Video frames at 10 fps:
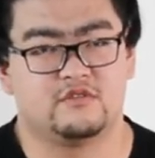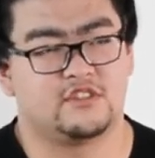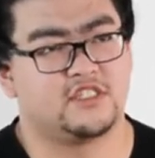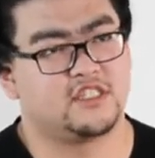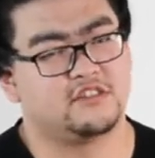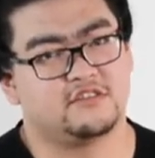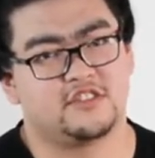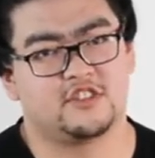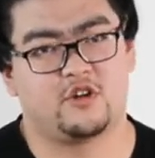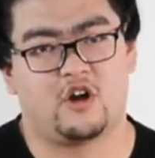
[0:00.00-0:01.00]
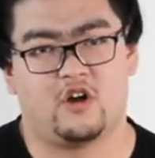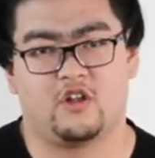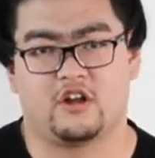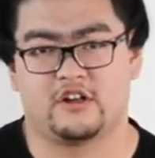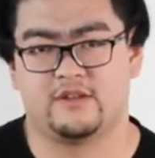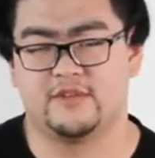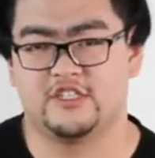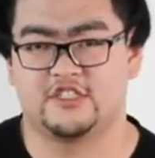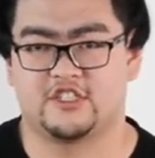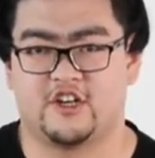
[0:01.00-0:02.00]
signals, so all our
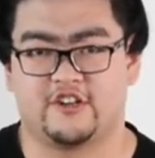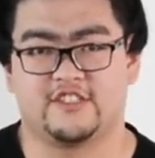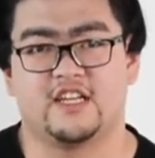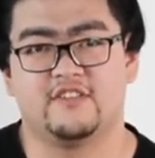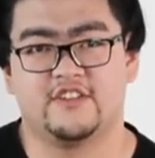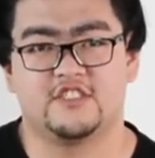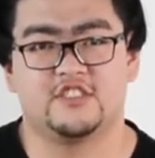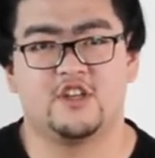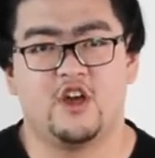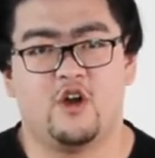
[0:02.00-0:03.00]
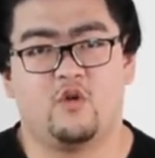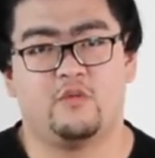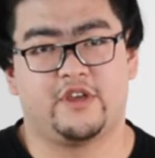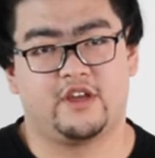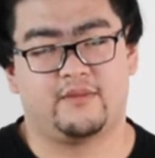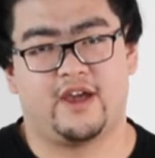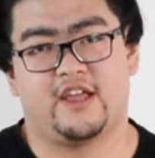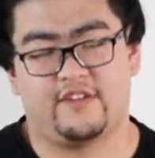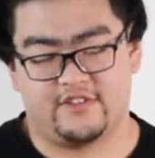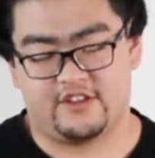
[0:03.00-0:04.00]
images on our television will become
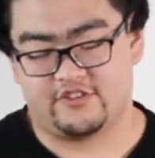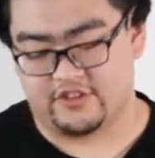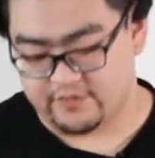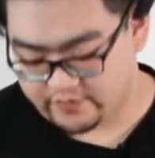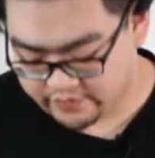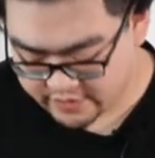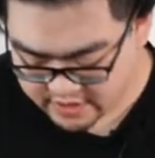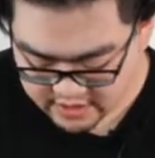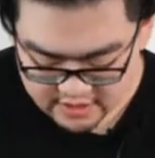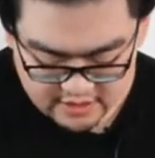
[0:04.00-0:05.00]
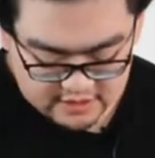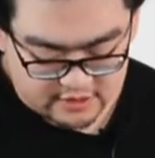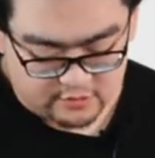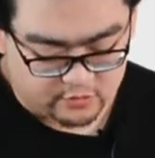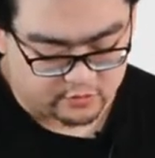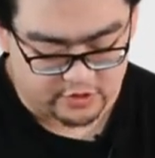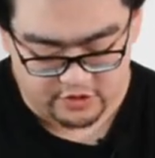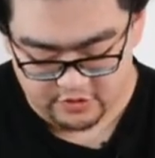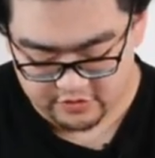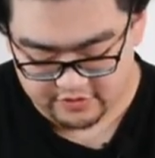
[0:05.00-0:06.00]
high definition. So we
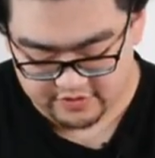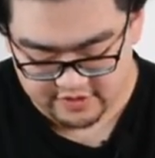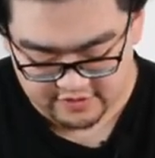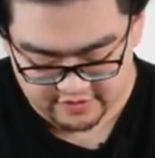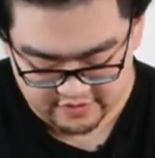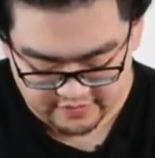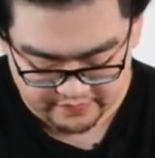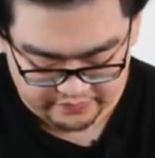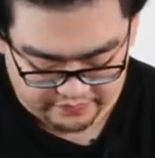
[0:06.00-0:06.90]
use this,